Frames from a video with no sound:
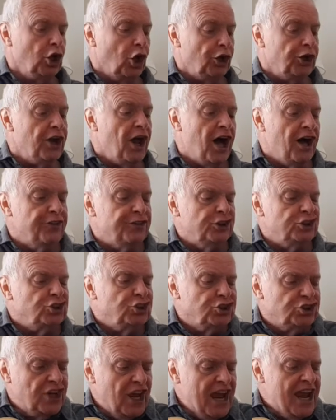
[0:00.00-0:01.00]
another
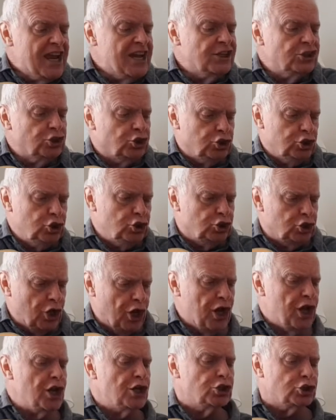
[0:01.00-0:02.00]
chance he
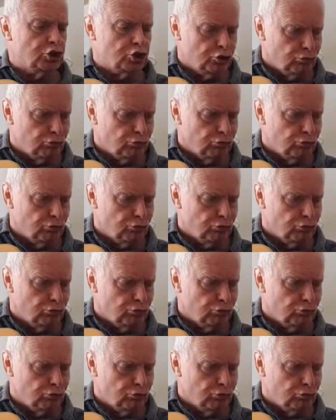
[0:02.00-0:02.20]
takes.